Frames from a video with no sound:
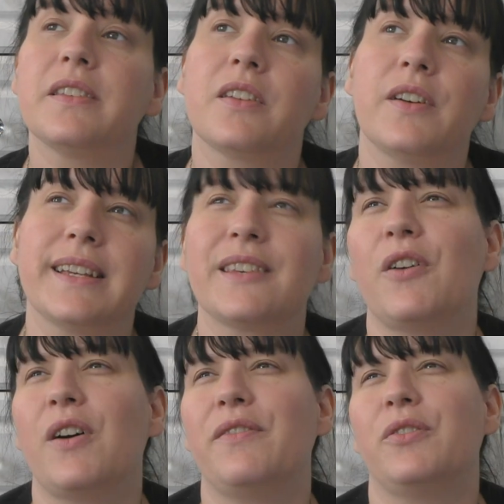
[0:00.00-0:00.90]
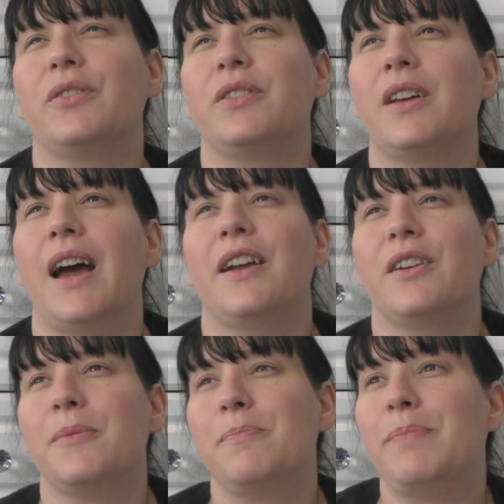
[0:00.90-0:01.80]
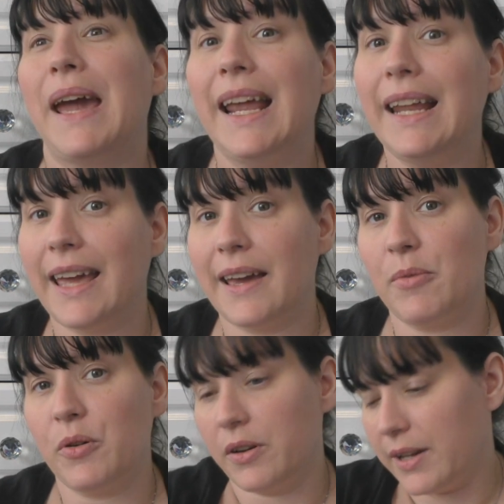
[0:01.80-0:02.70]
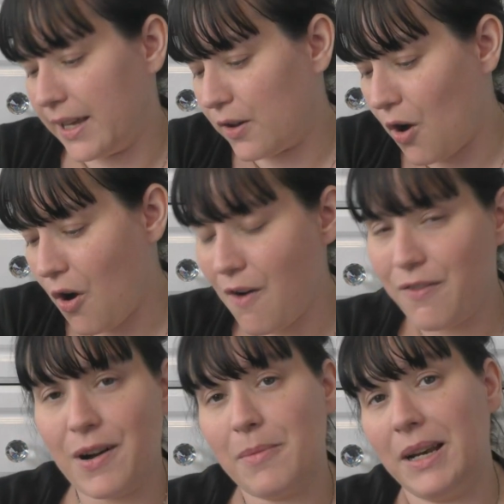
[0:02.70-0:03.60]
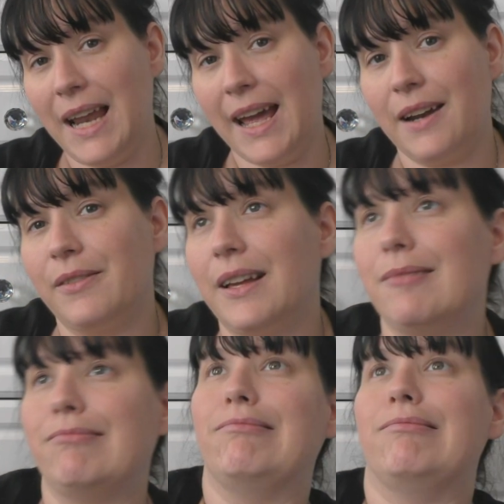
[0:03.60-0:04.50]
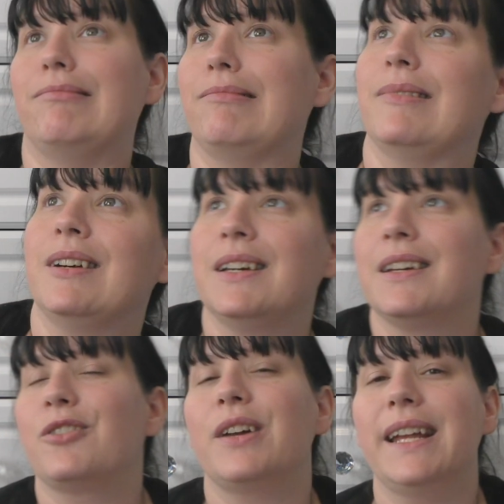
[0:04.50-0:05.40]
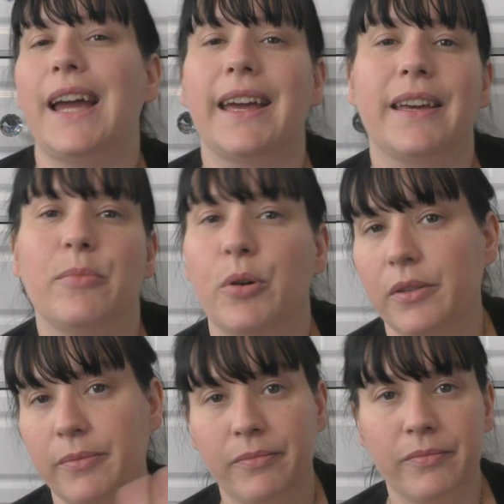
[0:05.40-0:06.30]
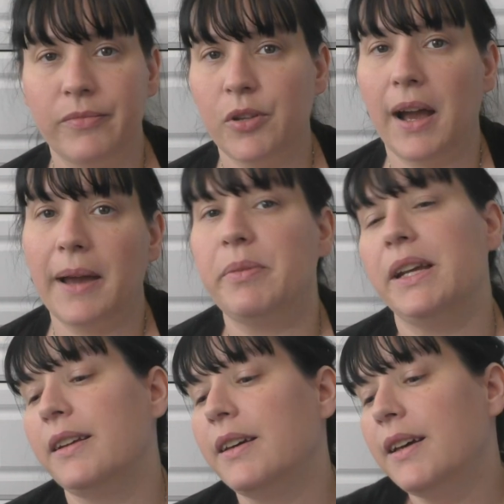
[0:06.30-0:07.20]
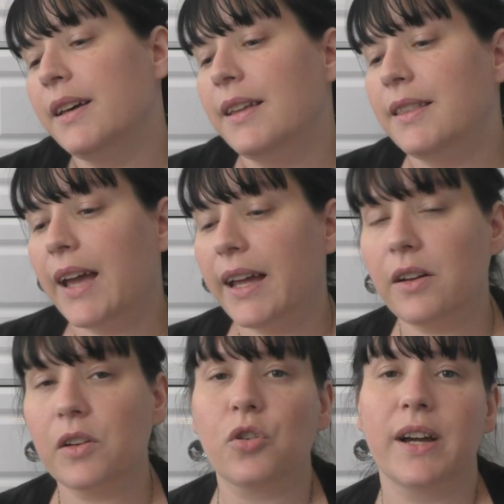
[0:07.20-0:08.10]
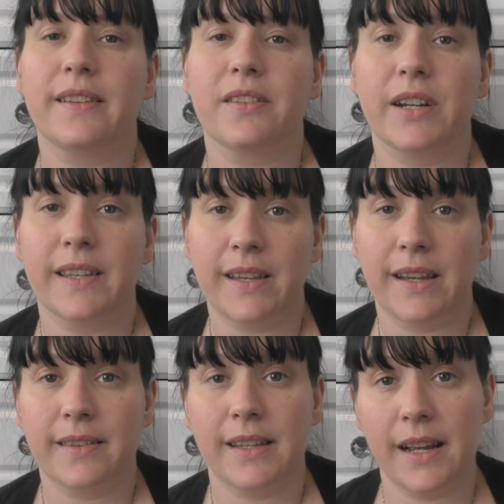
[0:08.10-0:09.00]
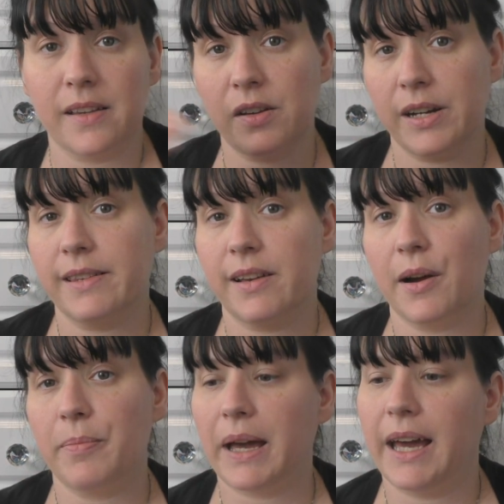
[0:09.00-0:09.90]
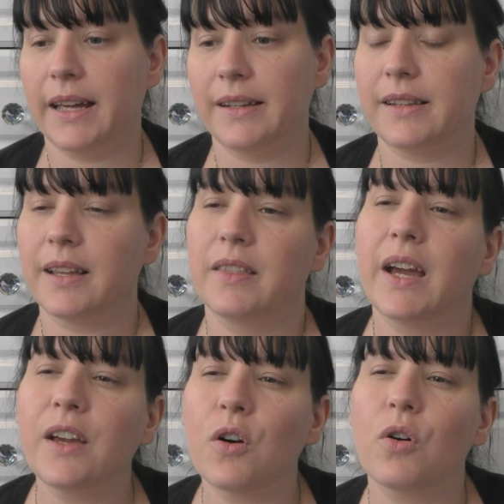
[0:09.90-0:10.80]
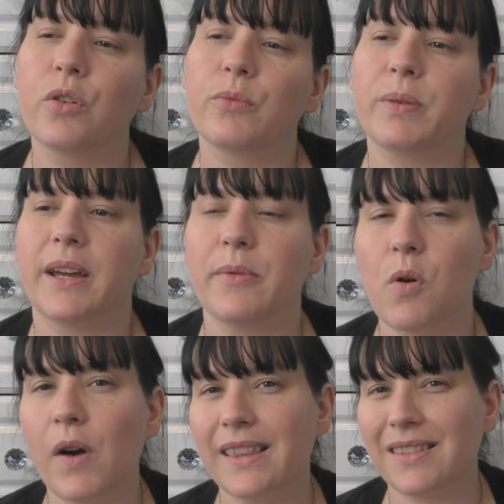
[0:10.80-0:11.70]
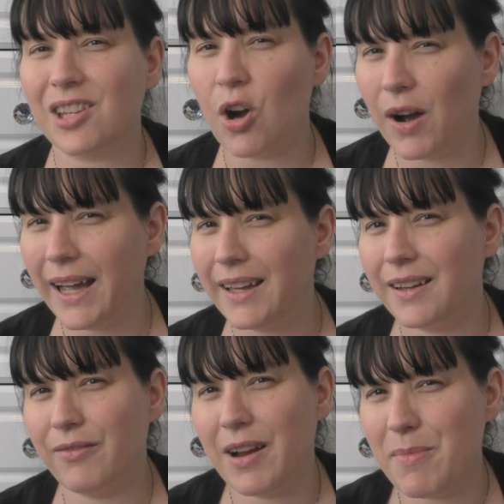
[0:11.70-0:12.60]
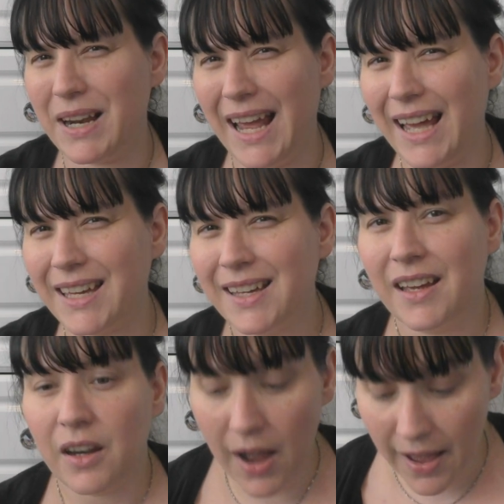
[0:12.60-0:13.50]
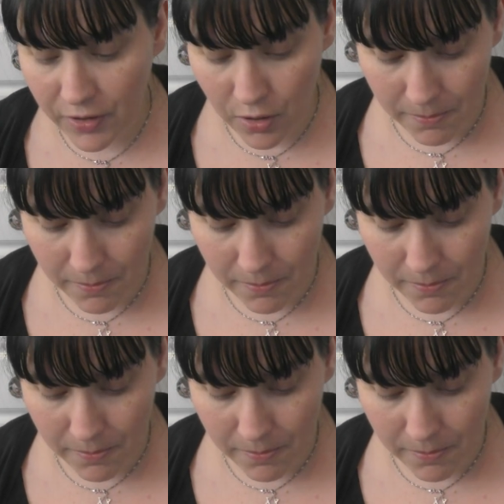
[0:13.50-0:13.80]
the size 5 on and I could barely get them on. Like they got half up my leg and I was like, Ugh, trying to yank them on, not happening. Then I tried a size six, the next size up, and they got on, but they were quite tight around my leg. Well, I haven't